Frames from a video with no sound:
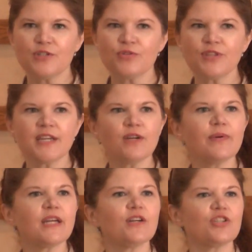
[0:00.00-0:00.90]
Do you think
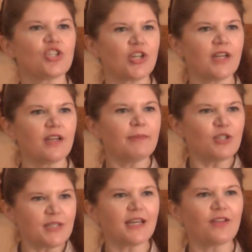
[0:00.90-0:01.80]
we could shut, I mean, do
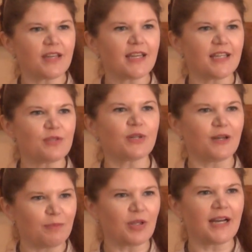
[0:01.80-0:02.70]
you see how the kids would
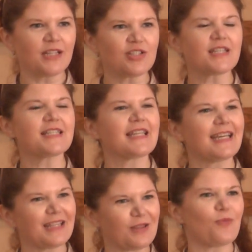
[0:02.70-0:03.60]
comply just because they
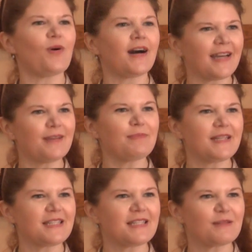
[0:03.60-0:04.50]
get the why
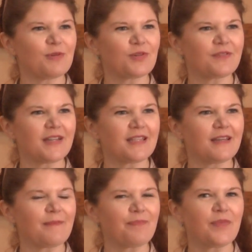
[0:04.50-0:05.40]
piece to motivate
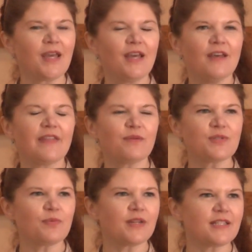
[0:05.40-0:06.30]
them? That
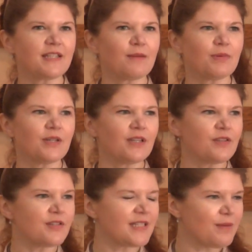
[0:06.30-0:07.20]
was one example.
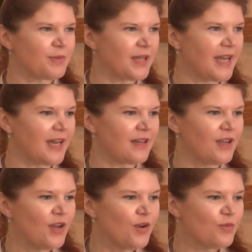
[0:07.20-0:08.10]
Another example I
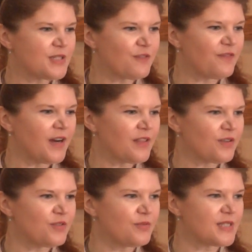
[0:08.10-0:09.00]
had was a
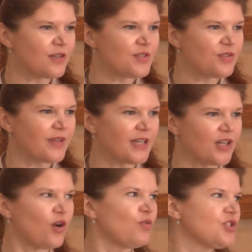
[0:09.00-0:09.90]
father who was also like
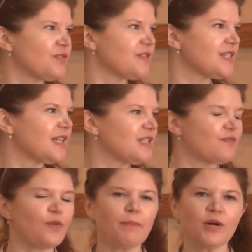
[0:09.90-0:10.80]
a coach of his kids'
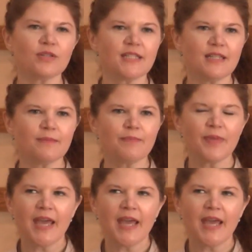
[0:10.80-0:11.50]
football team.